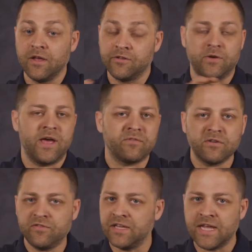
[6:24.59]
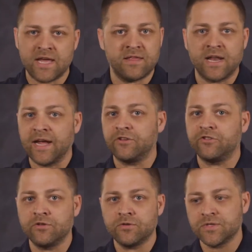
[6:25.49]
So every vignette that I
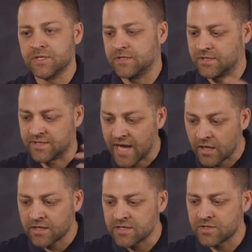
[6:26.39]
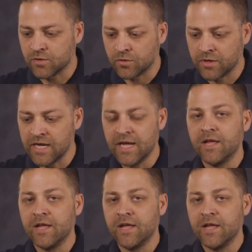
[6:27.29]
choose to tell in this story,